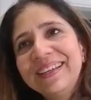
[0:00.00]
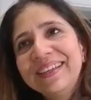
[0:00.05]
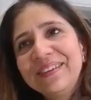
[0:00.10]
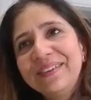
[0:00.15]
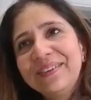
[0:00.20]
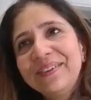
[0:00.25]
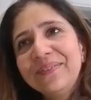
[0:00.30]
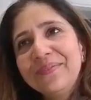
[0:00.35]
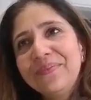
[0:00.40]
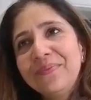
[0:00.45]

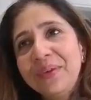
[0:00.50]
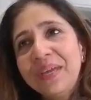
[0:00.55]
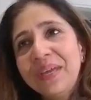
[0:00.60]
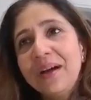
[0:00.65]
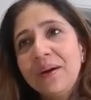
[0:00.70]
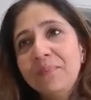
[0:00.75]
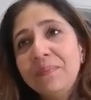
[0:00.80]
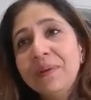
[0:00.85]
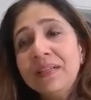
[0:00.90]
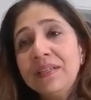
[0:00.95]

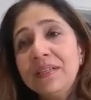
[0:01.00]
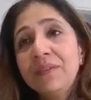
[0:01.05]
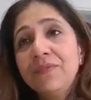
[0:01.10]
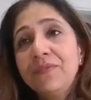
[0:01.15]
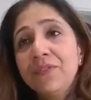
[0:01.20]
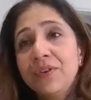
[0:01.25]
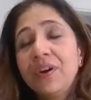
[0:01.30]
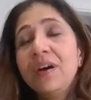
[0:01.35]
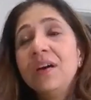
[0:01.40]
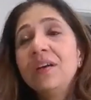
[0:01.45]
We are
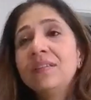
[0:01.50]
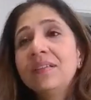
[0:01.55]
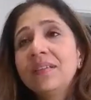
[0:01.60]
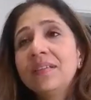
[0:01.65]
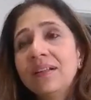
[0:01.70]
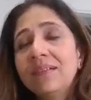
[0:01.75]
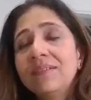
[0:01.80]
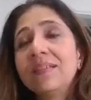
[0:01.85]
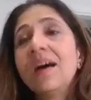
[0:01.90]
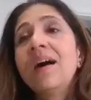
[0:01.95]
building for
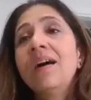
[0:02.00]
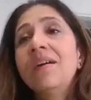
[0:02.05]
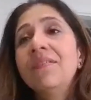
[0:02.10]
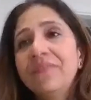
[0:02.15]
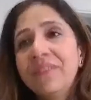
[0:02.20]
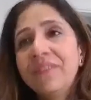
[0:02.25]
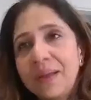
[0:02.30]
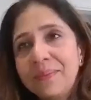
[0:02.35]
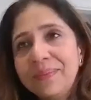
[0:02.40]
ourselves, our